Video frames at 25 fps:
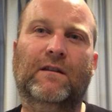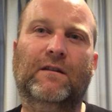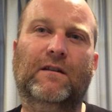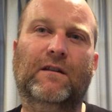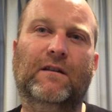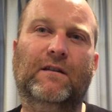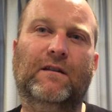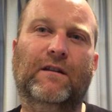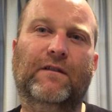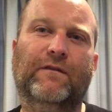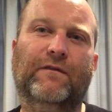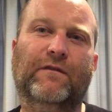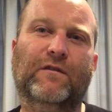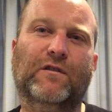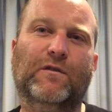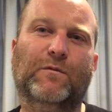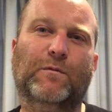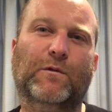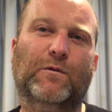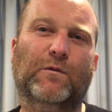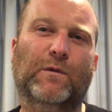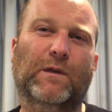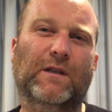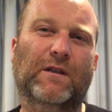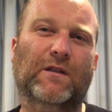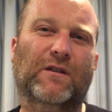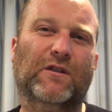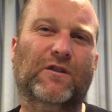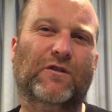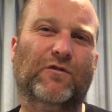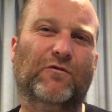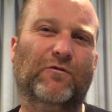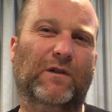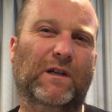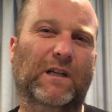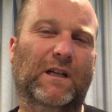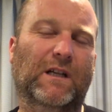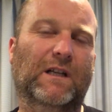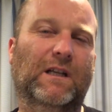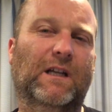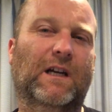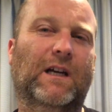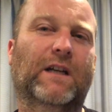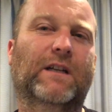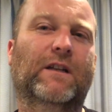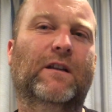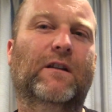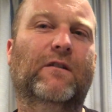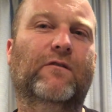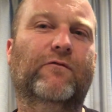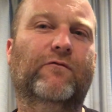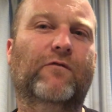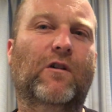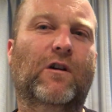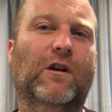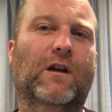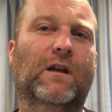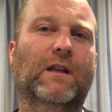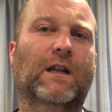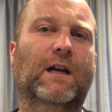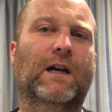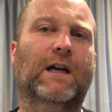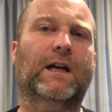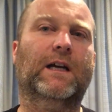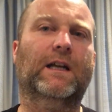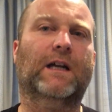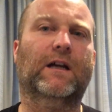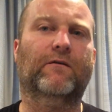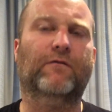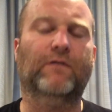the difference between the stringer line and the rocker line,